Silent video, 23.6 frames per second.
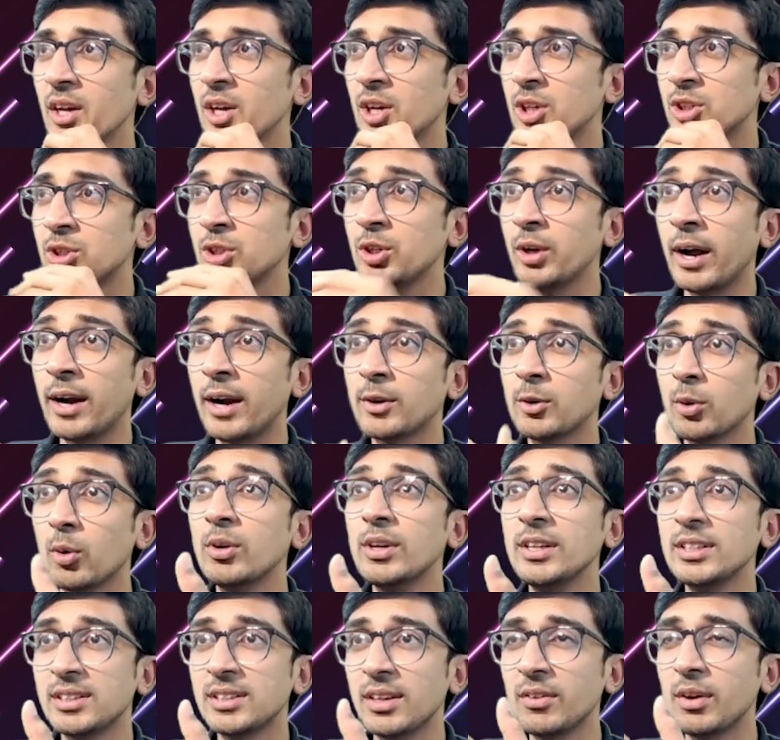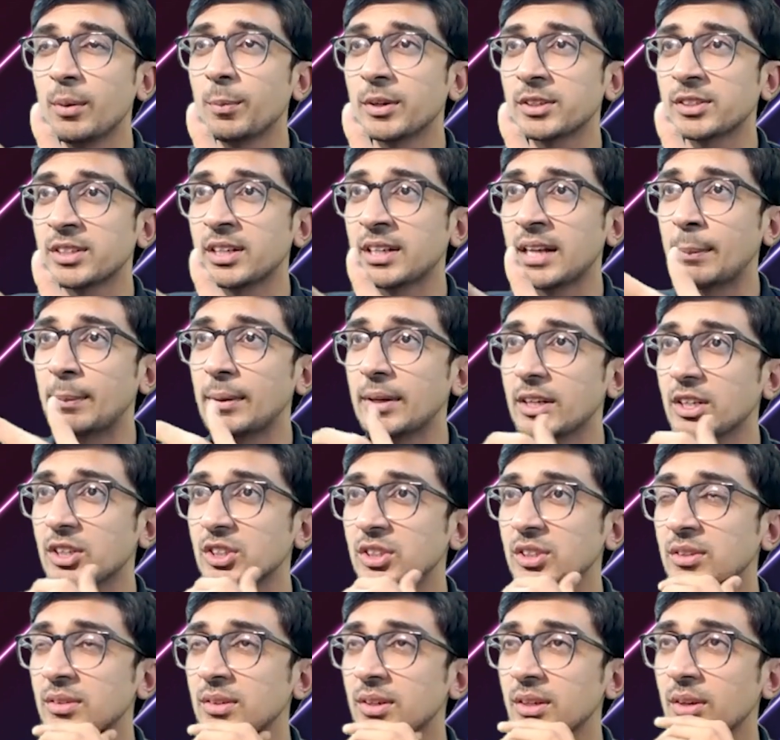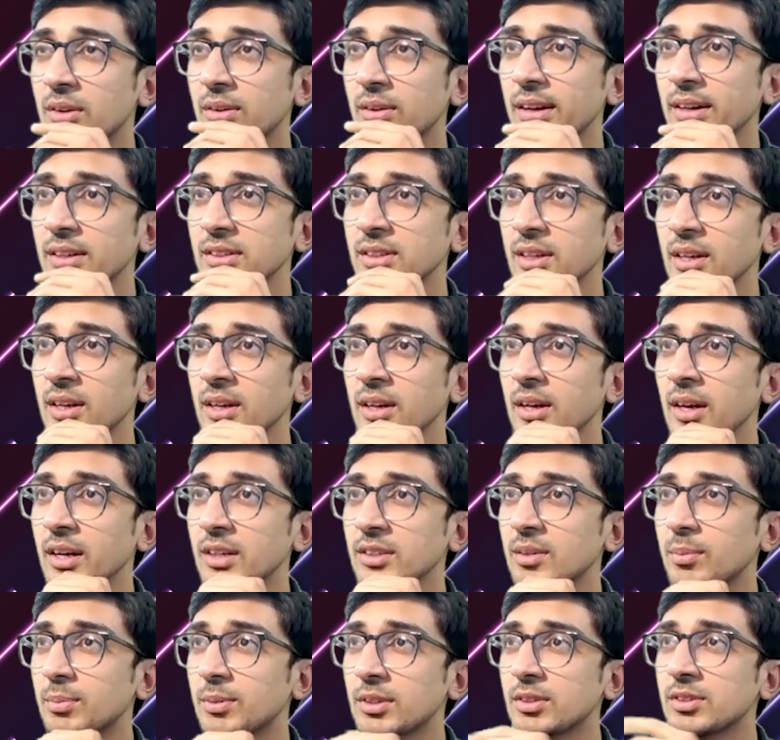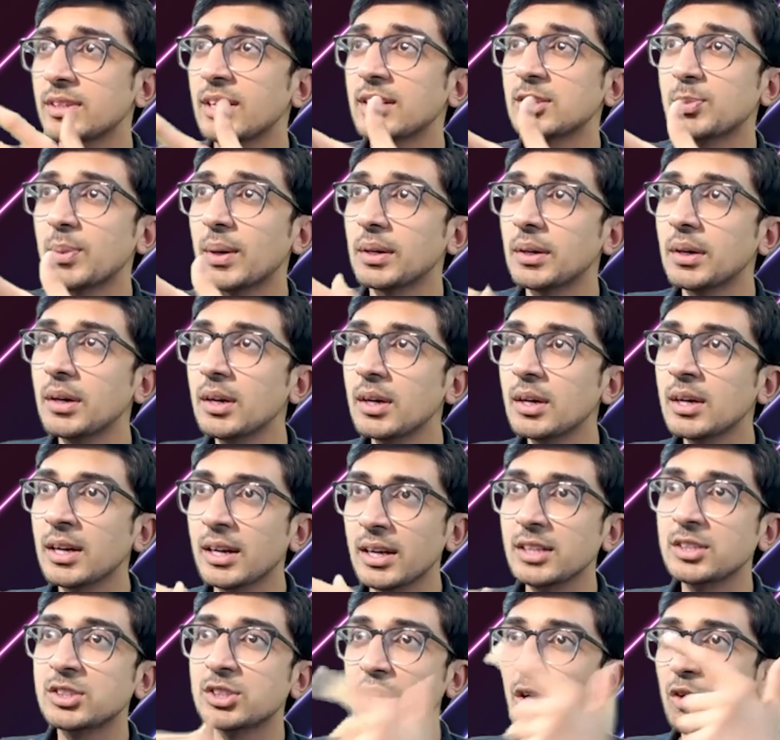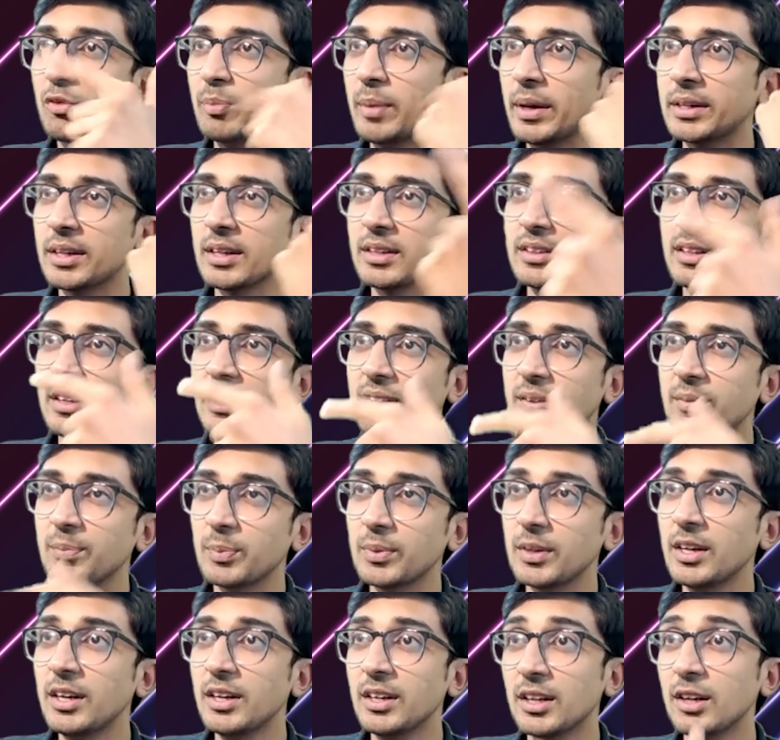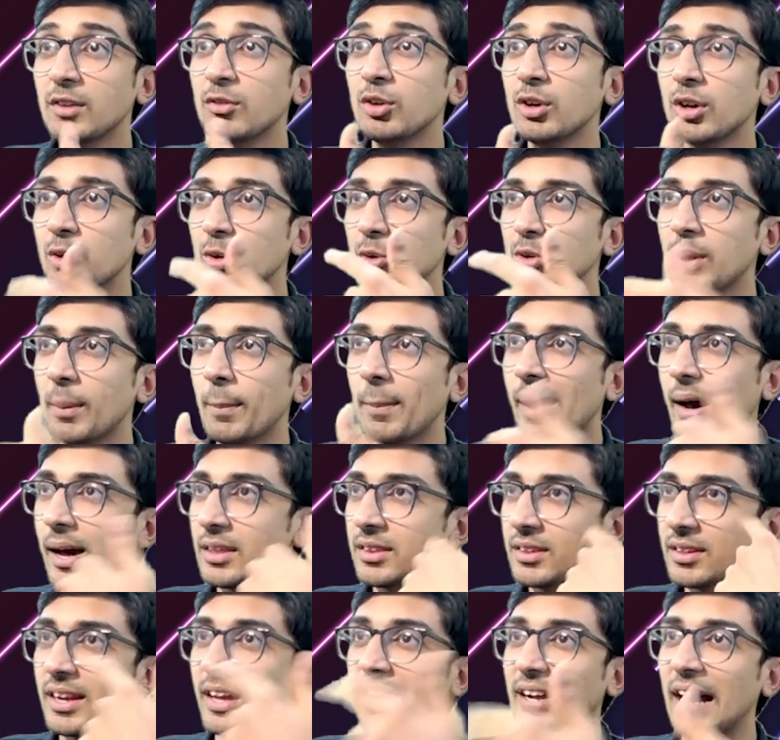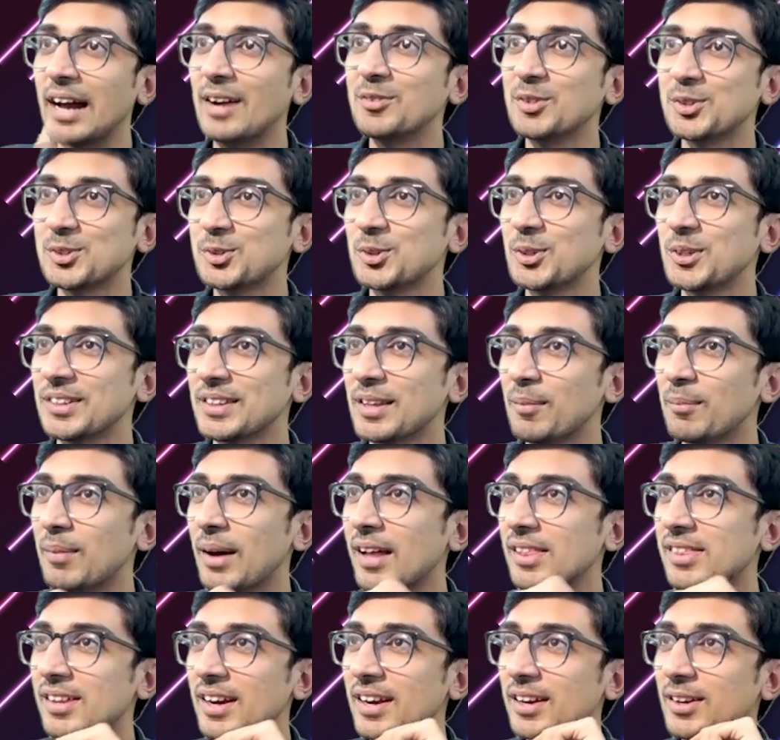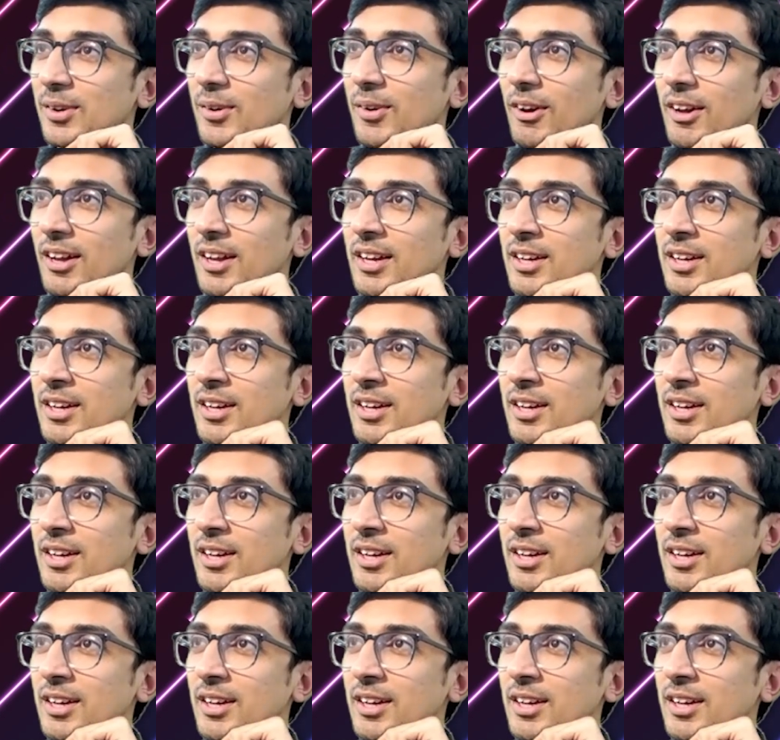So you had only 7% application, acceptance. That's better. Instead of making the interviewer do the math, like I was doing the math right now.